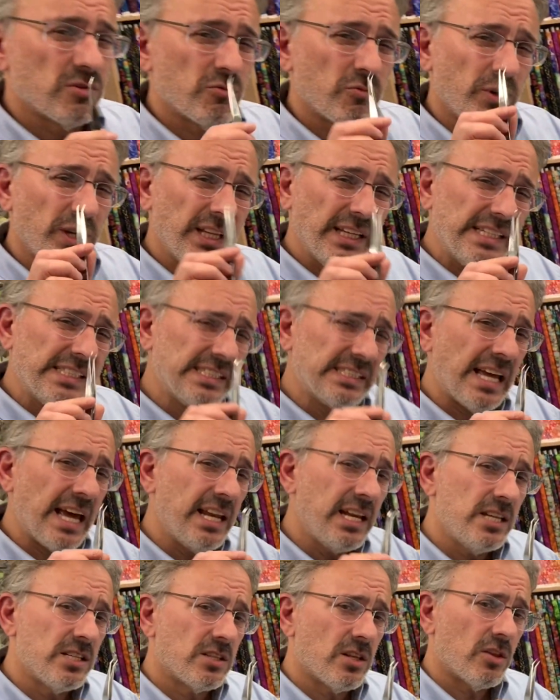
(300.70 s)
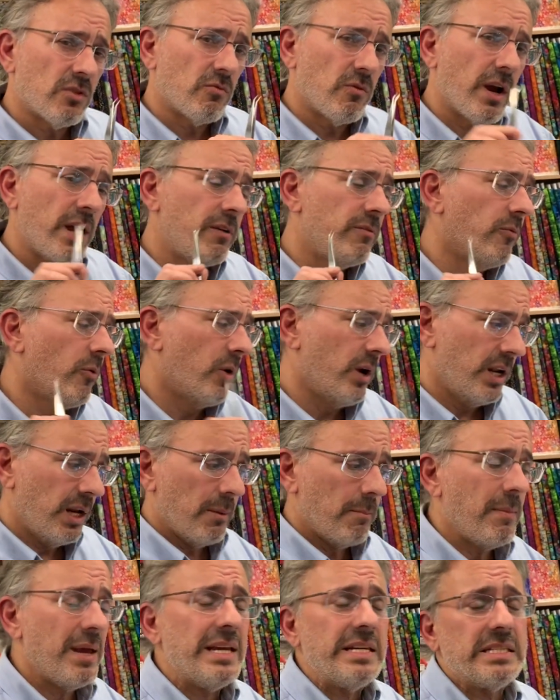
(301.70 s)
really steadies the thread for you and
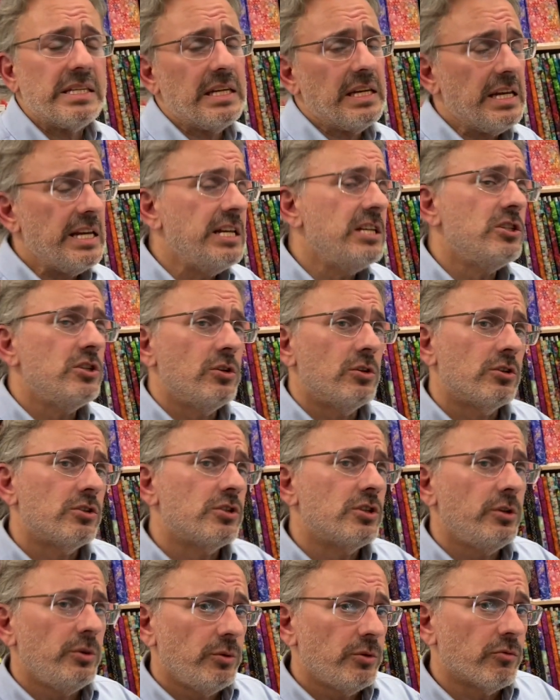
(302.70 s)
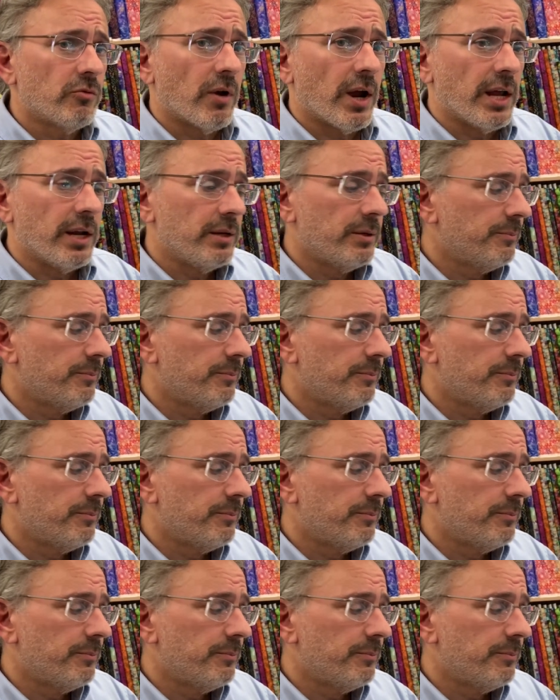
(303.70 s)
it makes it easier to thread.